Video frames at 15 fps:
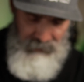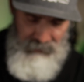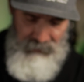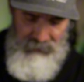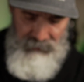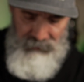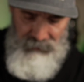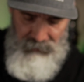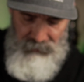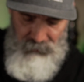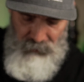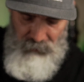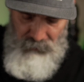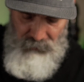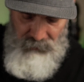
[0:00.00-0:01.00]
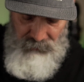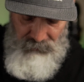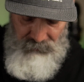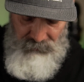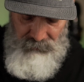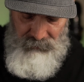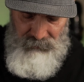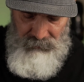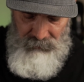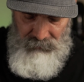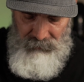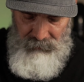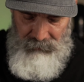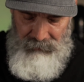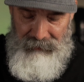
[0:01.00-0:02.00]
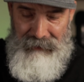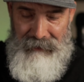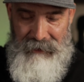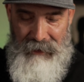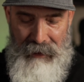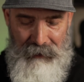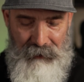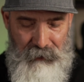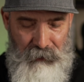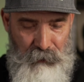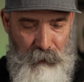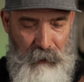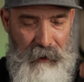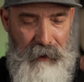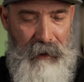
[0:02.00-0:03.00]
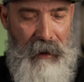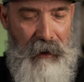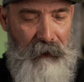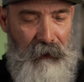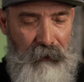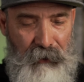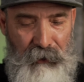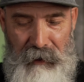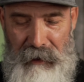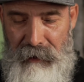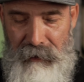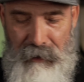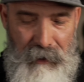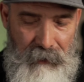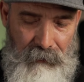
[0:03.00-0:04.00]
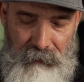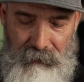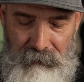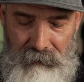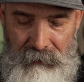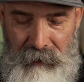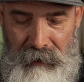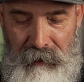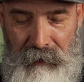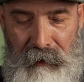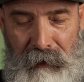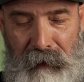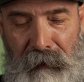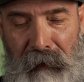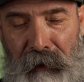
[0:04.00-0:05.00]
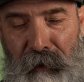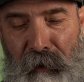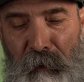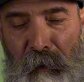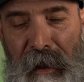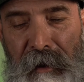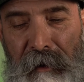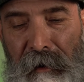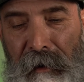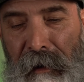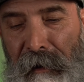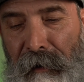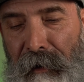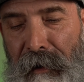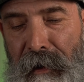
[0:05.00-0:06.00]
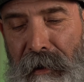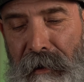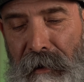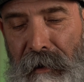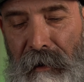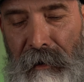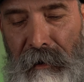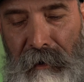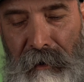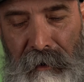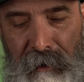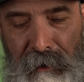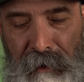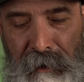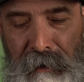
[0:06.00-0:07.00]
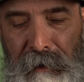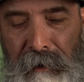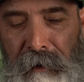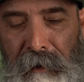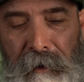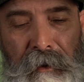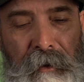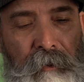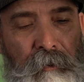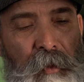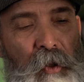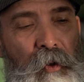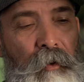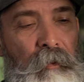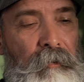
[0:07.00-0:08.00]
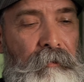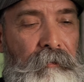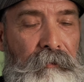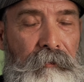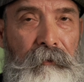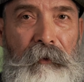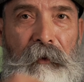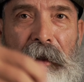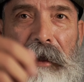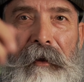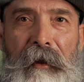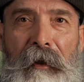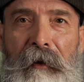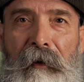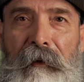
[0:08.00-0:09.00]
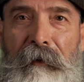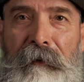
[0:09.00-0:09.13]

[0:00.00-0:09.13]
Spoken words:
This is your Texas rig, how you set it up. You got your weight at the end. Boom, right there.